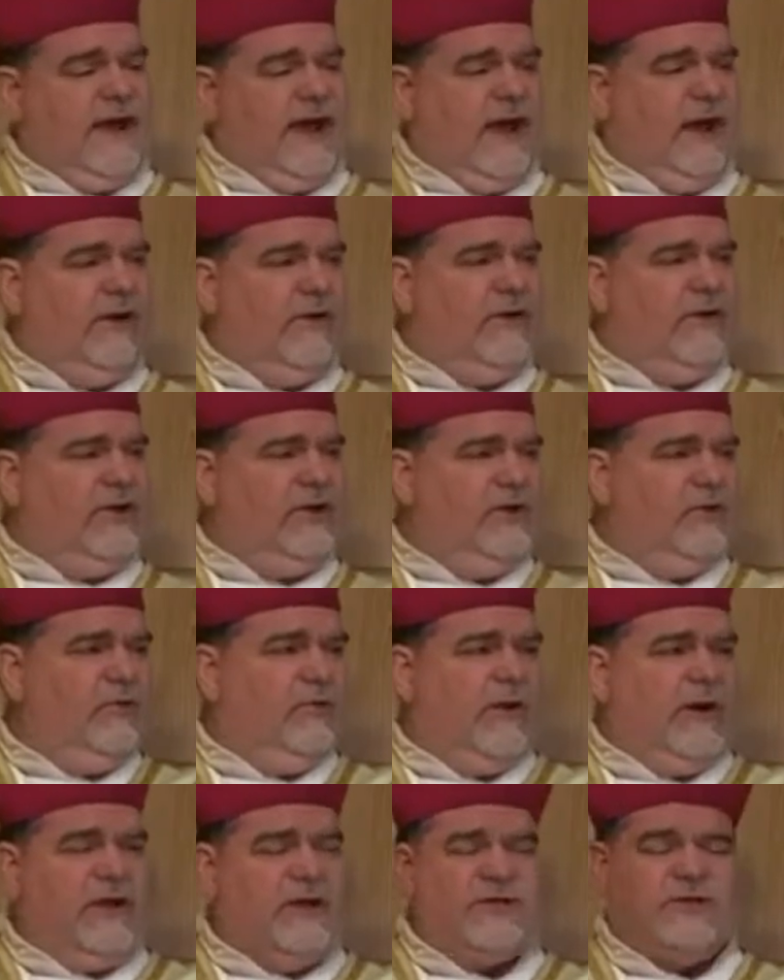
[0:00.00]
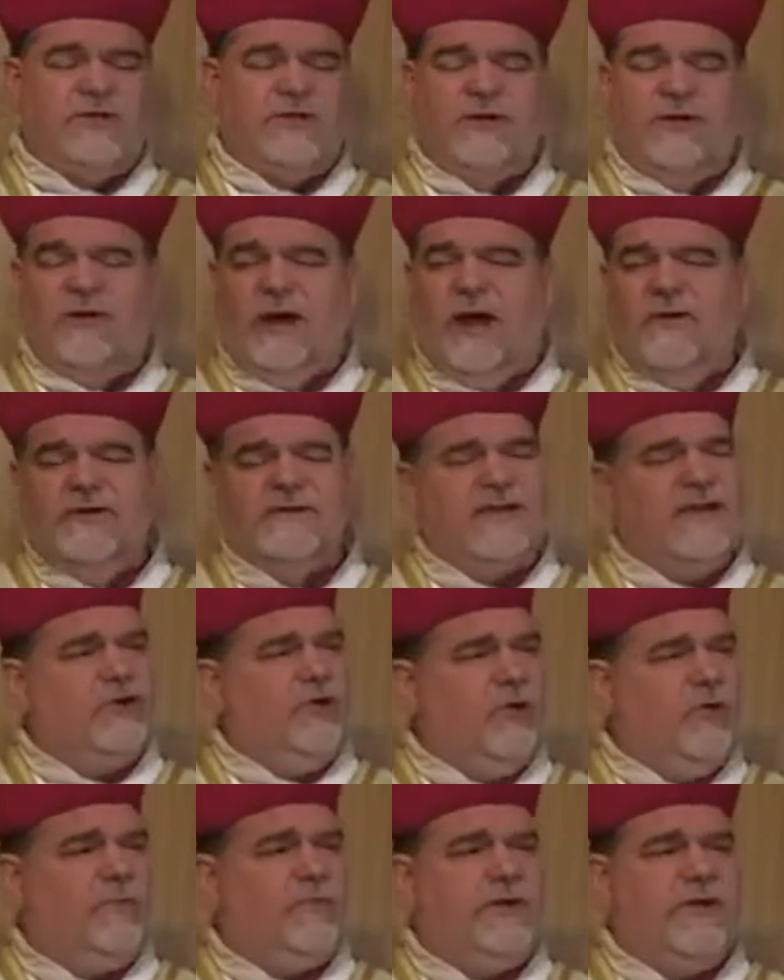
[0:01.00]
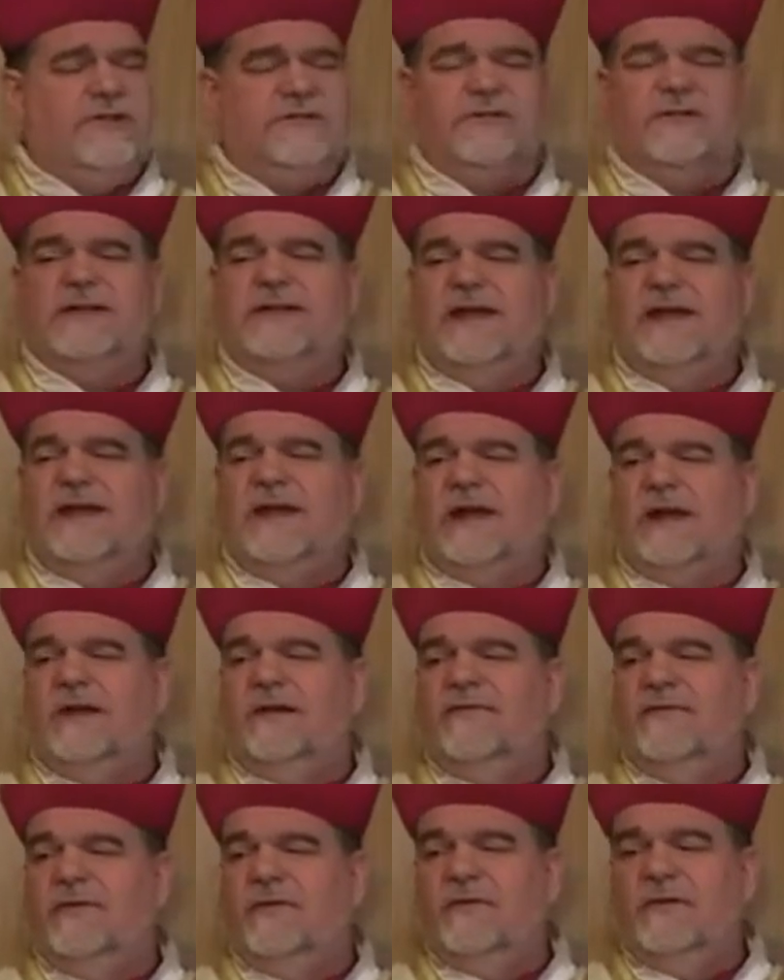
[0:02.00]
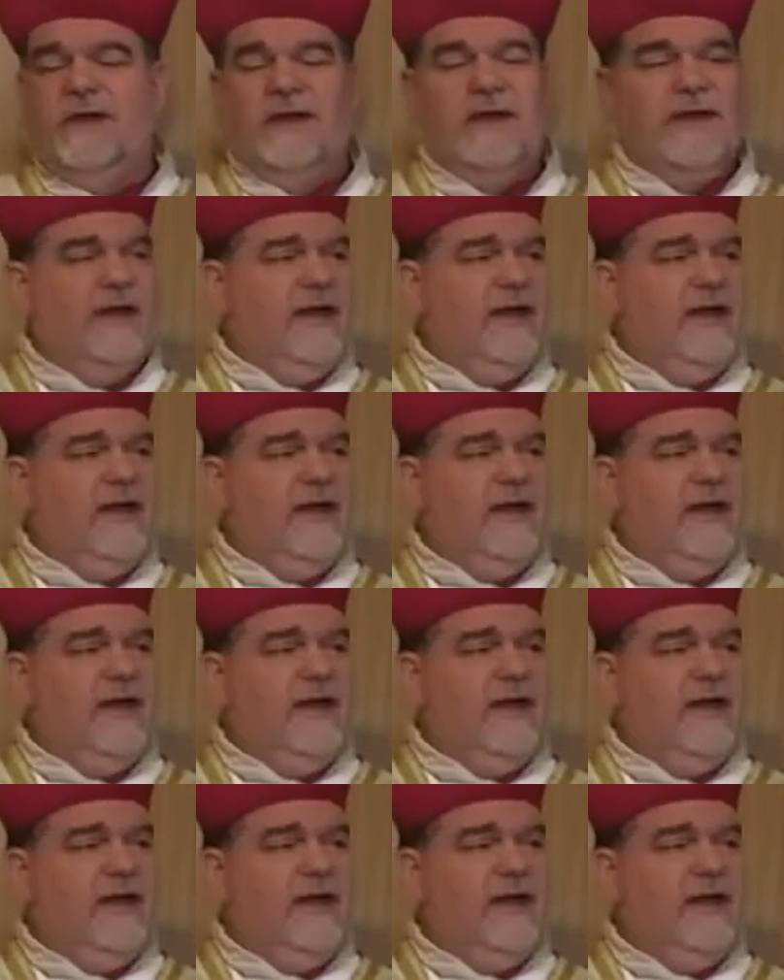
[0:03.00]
how can you watch, how is that old priest going to take care of you?